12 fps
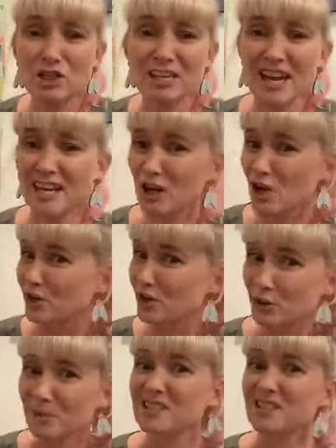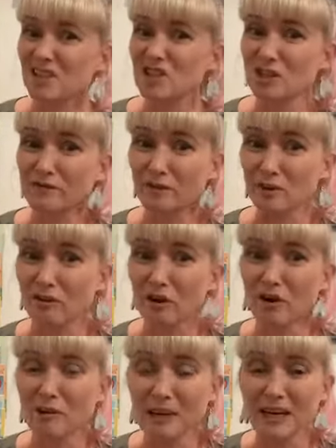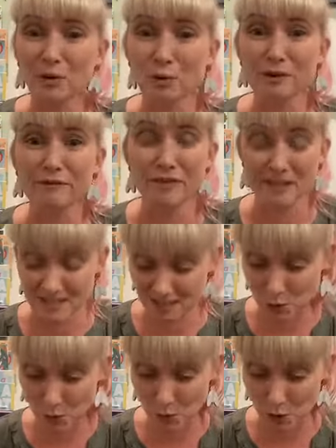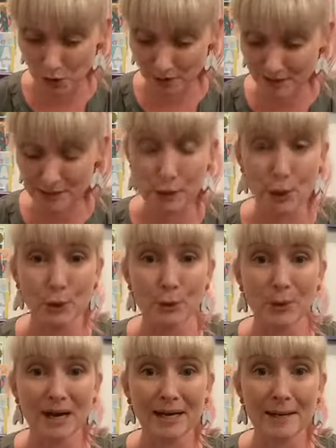download a new extension for Chrome in order for this to work. So